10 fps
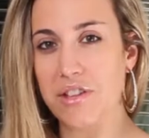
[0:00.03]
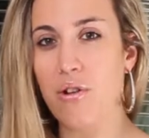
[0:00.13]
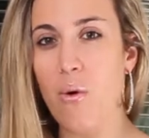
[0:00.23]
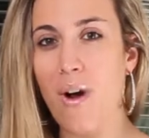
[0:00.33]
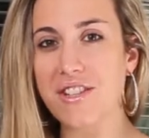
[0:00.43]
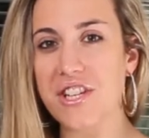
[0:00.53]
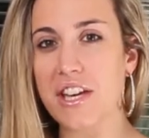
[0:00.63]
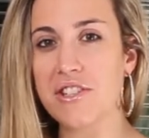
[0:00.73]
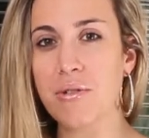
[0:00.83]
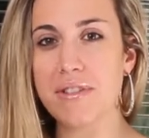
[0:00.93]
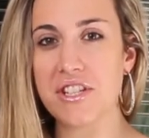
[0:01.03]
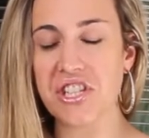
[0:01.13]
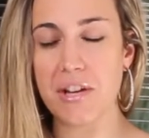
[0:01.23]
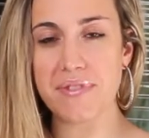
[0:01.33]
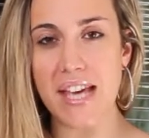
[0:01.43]
You are watching a new
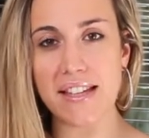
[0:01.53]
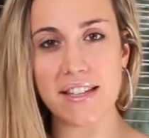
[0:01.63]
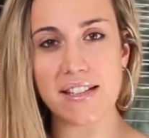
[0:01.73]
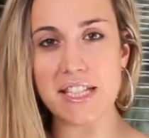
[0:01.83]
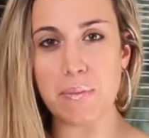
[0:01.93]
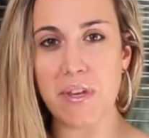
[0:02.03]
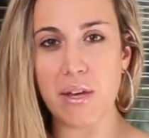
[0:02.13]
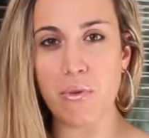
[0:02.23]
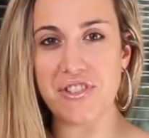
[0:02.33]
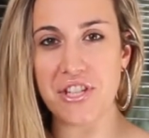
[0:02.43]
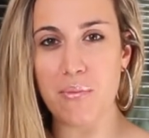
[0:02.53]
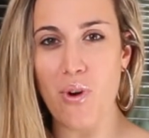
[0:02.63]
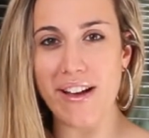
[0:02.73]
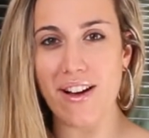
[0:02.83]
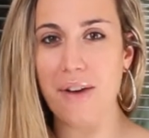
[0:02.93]
edition of Technically Speaking with Jim
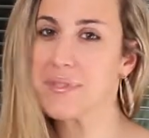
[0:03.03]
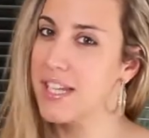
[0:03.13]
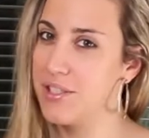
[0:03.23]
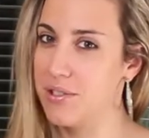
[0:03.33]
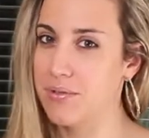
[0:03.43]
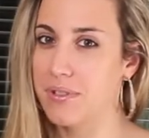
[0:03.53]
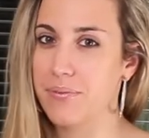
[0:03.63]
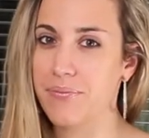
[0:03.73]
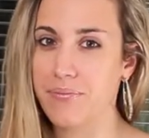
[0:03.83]
Wyckoff. Stay tuned.